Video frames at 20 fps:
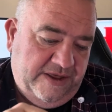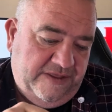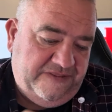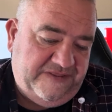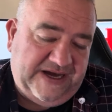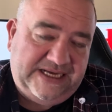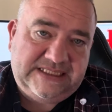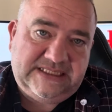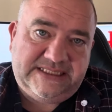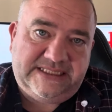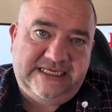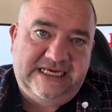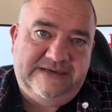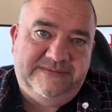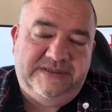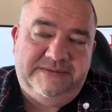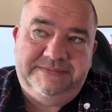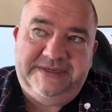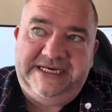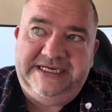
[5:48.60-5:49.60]
That
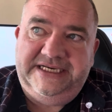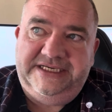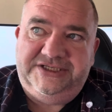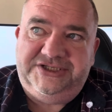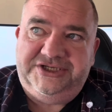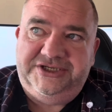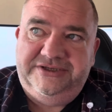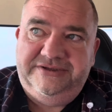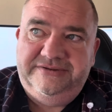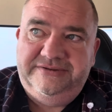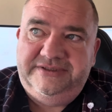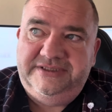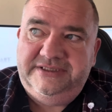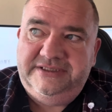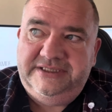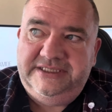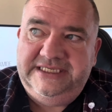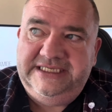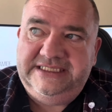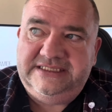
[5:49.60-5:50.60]
statement being issued
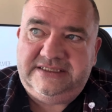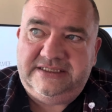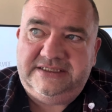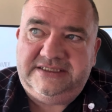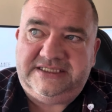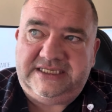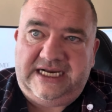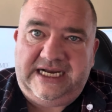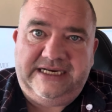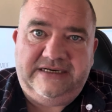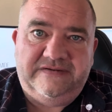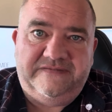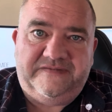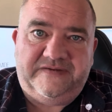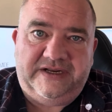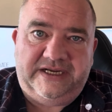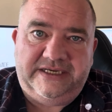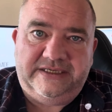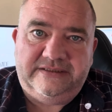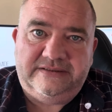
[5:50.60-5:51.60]
is a sign of
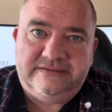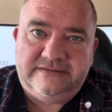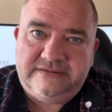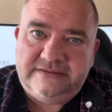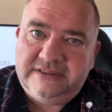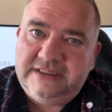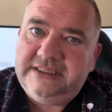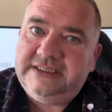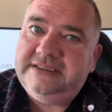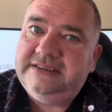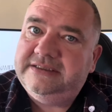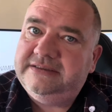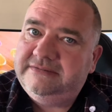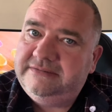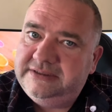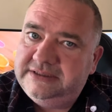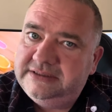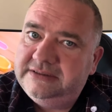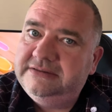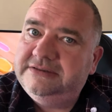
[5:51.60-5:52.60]
like, hey,
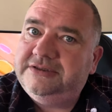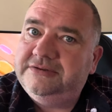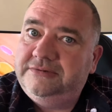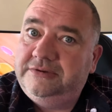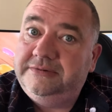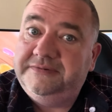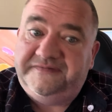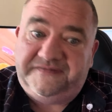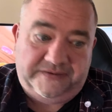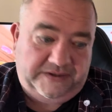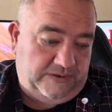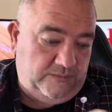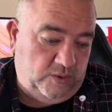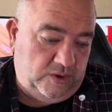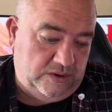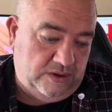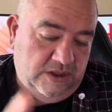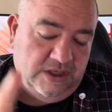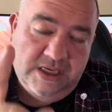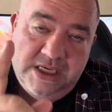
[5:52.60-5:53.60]
we'll do what we fucking
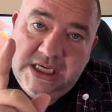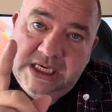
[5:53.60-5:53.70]
want.